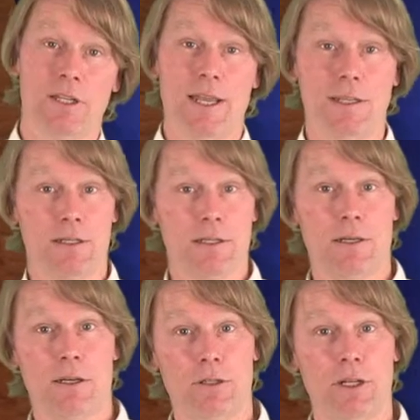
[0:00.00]
this ends
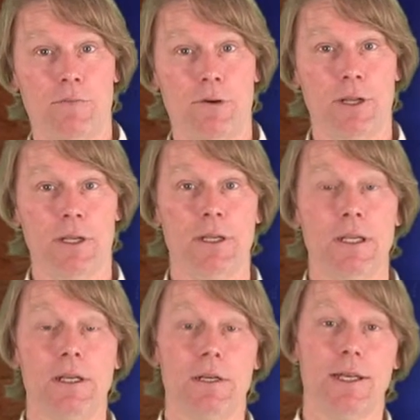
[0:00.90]
not in a very
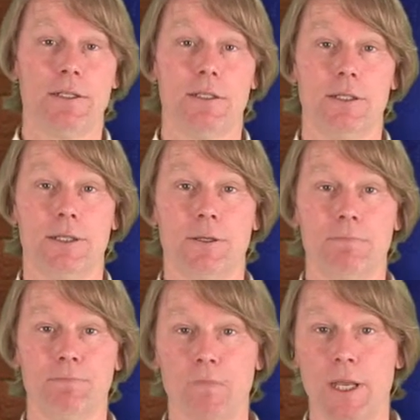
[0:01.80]
nice
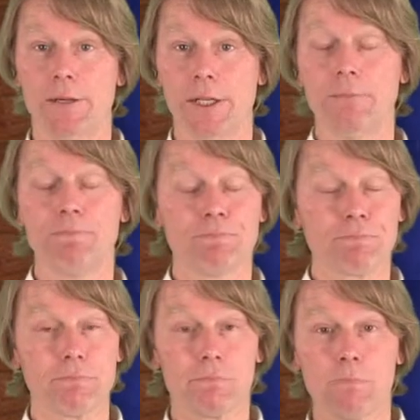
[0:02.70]
um, ending.
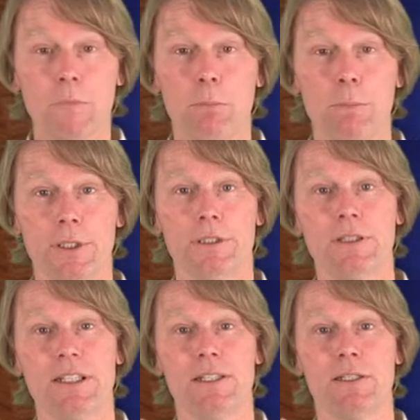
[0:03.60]
But
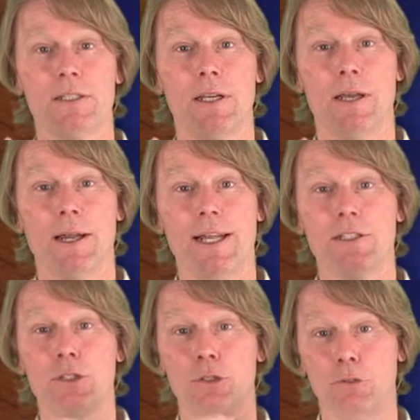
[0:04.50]
this is uh, an
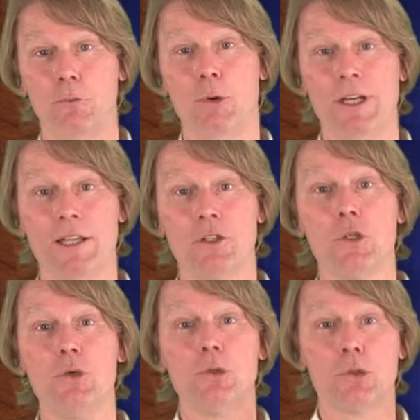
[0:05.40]
attitude we can
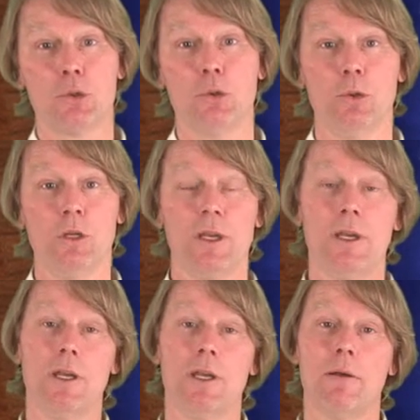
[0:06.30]
choose to
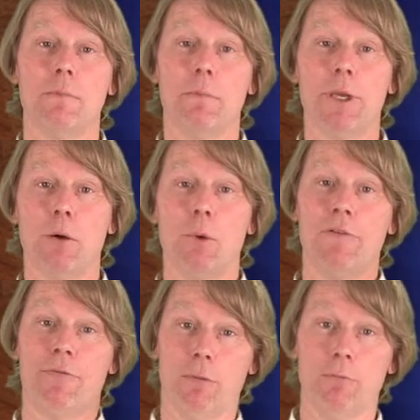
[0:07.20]
be away
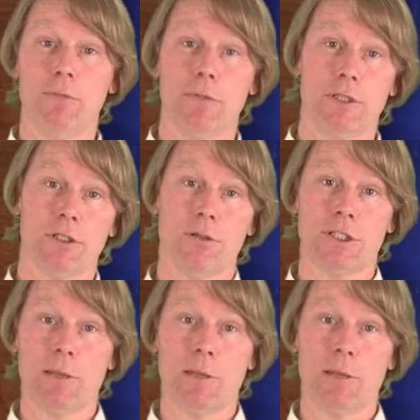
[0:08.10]
from. It's not